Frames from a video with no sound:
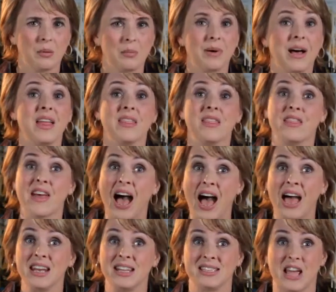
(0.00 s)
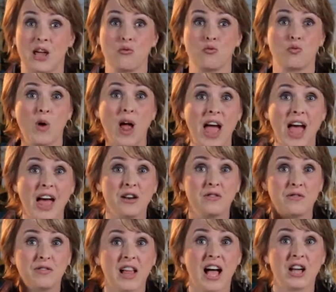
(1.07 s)
But that is a red
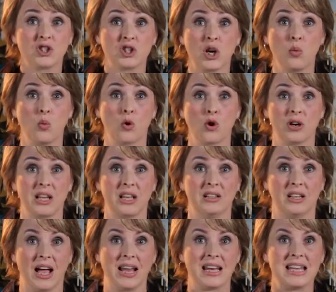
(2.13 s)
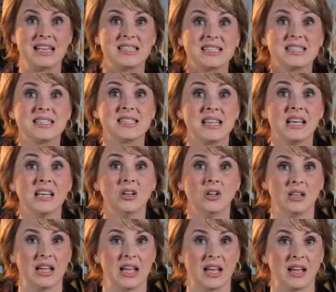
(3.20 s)
flashing warning light. It's
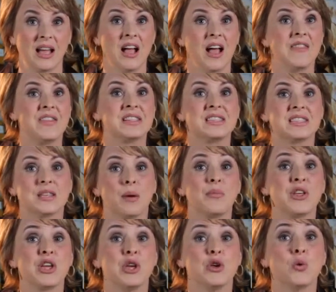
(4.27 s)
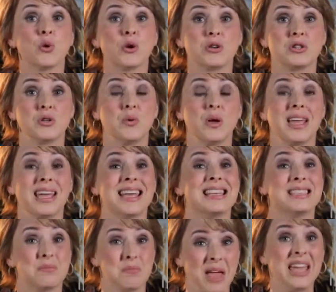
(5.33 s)
signaling that something you're doing
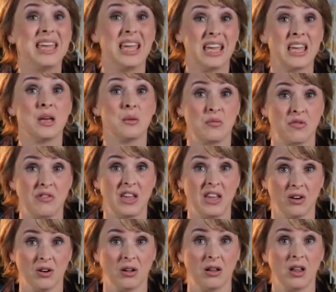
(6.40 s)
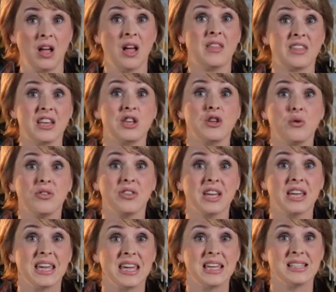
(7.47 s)
is making him feel that you
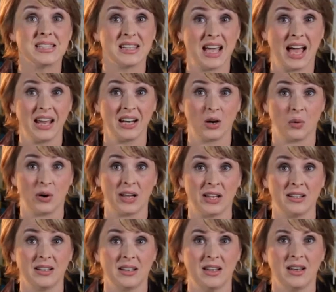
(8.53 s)
think he's inadequate.